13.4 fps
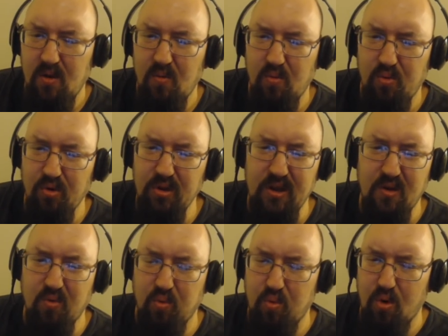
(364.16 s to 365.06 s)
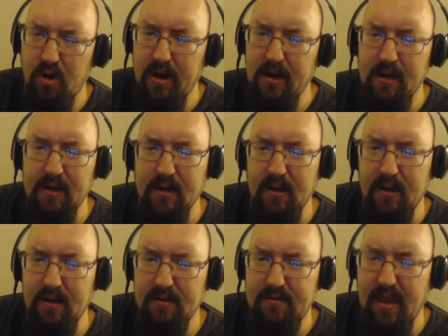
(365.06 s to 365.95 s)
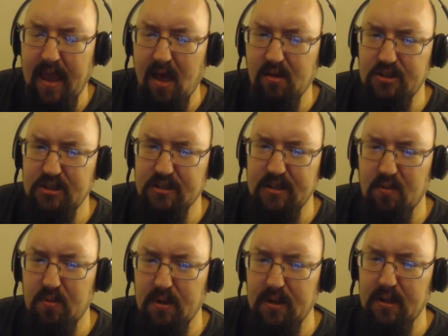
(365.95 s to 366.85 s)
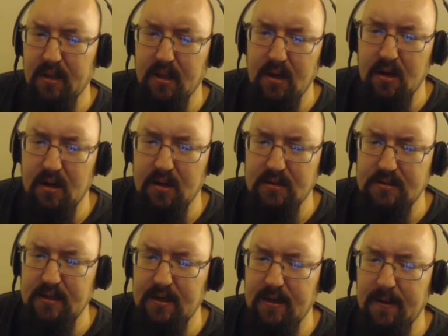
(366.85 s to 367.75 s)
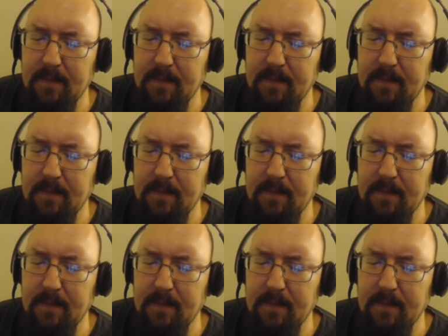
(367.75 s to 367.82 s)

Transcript: Really great, intelligently written lyrics here.